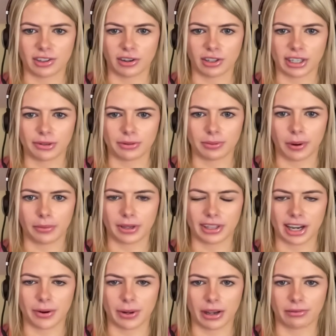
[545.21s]
I thought he was probably
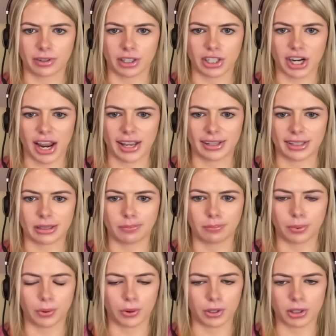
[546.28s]
there with every chance,
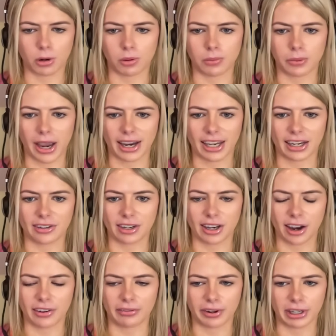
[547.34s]
but coming back here,
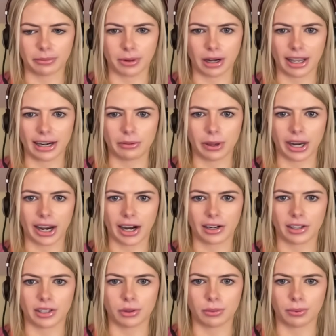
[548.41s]
I find him a little bit
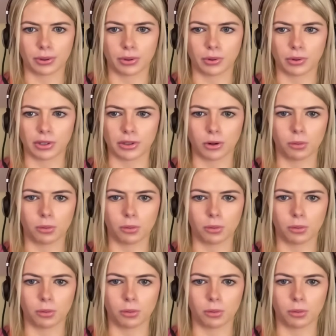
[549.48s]
hard to oppose.